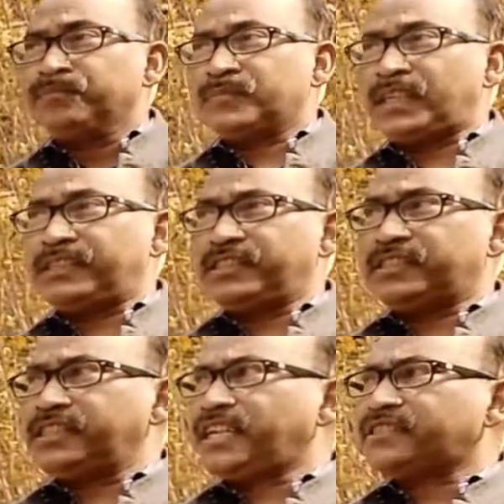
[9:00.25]
There is a
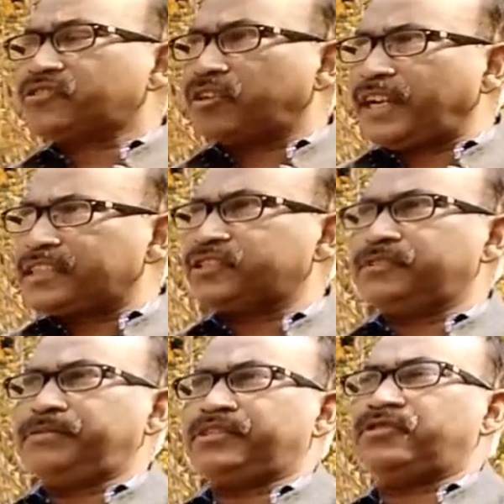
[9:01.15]
direct
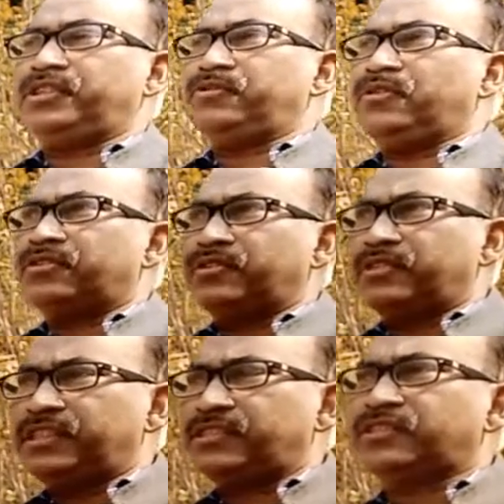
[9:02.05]
connection between
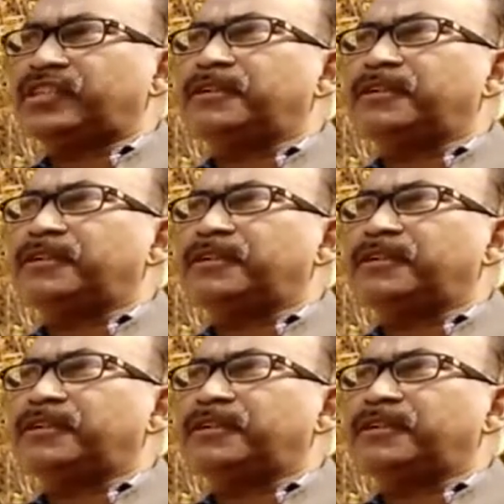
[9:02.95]
your research